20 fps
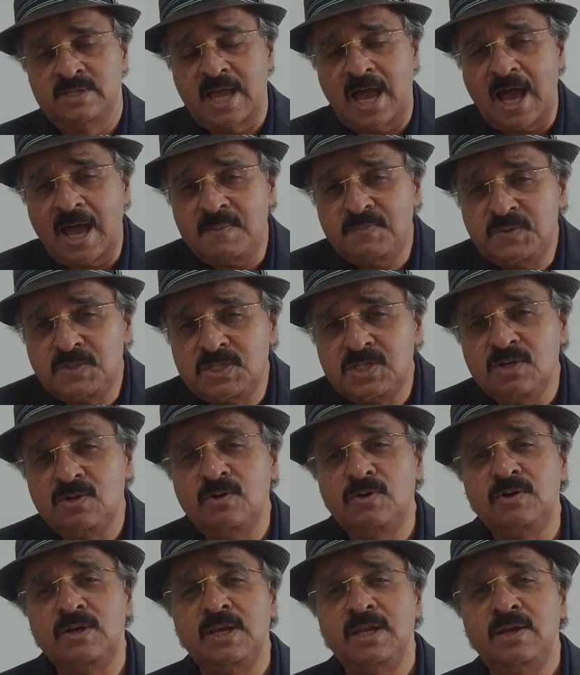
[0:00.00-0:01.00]

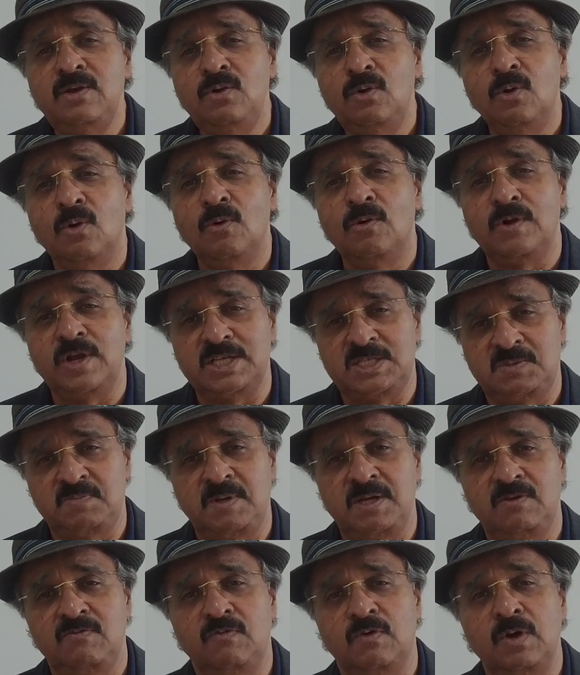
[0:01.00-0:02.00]
absolutely no
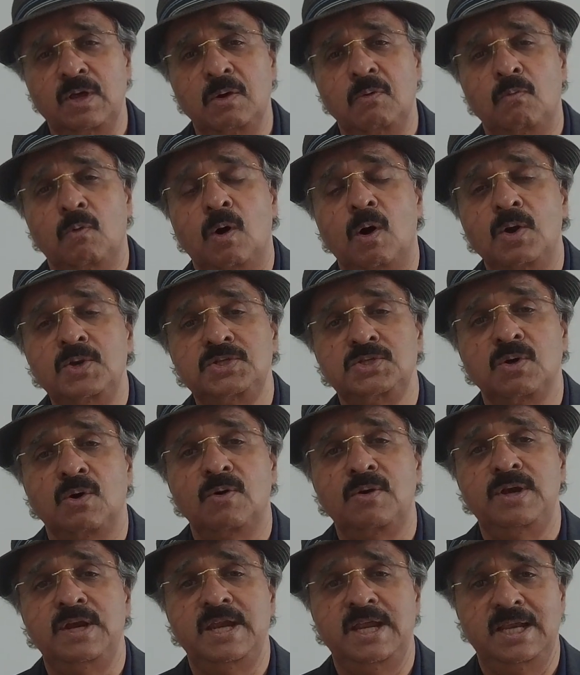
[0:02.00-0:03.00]
respect for your wants
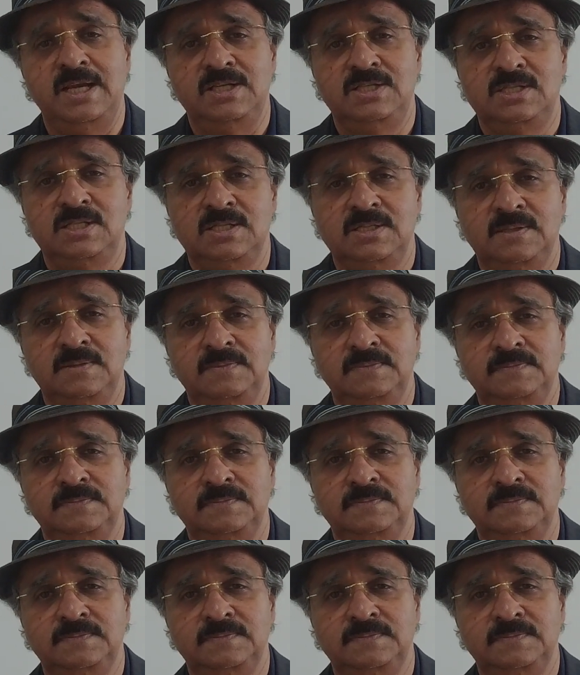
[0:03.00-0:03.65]
or needs,